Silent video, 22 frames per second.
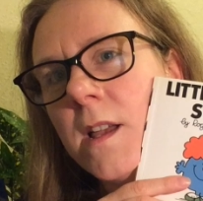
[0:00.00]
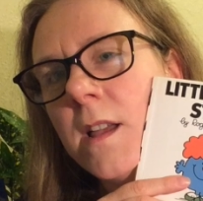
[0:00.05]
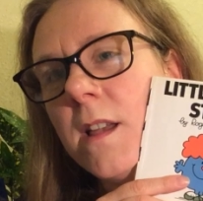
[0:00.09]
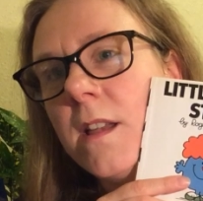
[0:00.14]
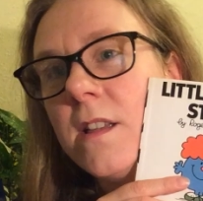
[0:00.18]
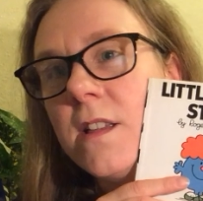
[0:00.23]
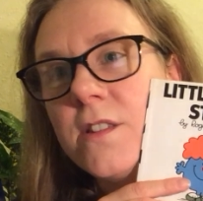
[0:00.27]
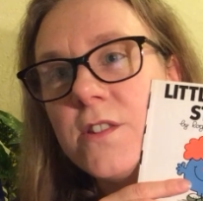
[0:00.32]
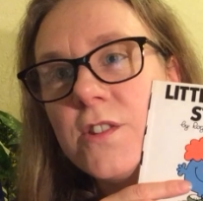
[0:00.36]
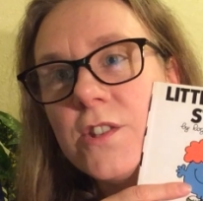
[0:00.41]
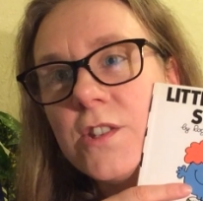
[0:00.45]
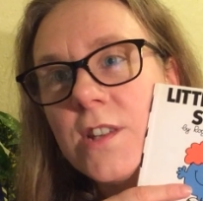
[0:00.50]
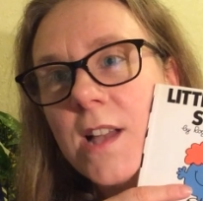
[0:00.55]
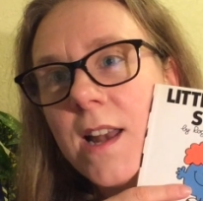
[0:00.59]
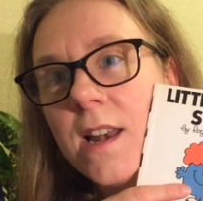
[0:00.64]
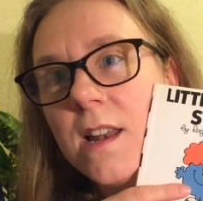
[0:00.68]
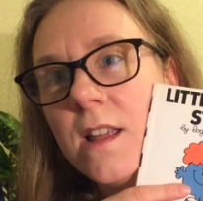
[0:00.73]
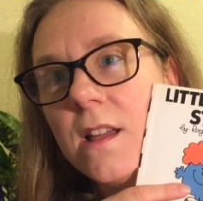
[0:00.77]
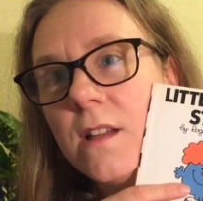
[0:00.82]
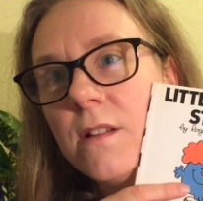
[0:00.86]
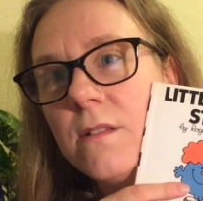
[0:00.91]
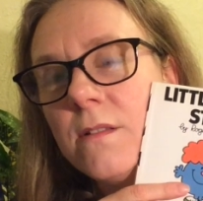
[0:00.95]
it's
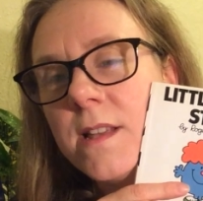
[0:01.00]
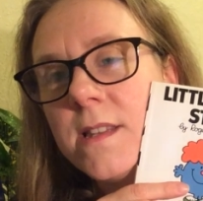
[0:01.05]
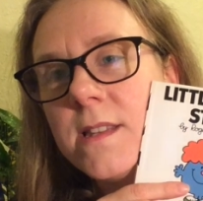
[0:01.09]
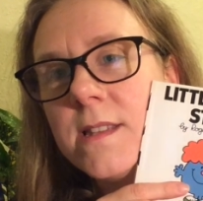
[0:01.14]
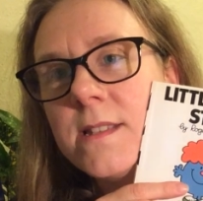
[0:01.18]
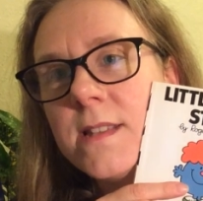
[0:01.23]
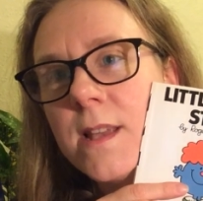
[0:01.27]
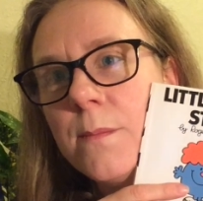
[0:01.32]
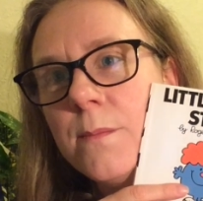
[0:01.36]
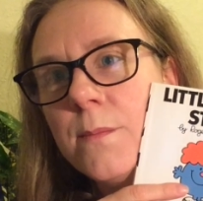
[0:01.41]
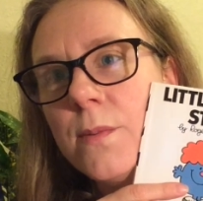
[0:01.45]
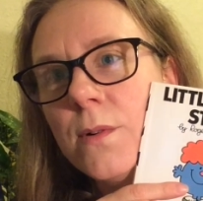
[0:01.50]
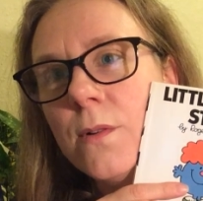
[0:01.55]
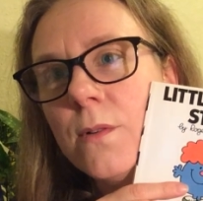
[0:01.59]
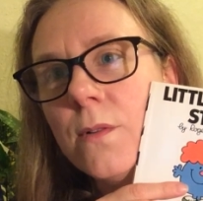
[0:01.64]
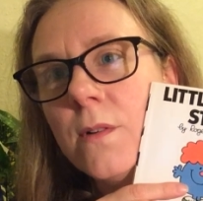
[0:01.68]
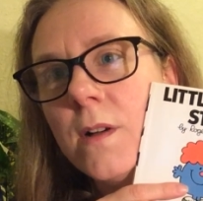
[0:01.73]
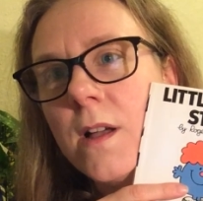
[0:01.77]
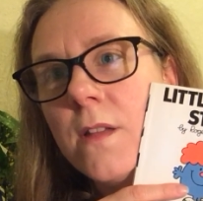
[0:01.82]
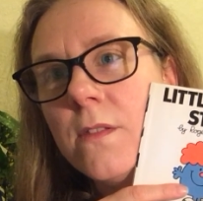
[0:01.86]
shallow, it's simple,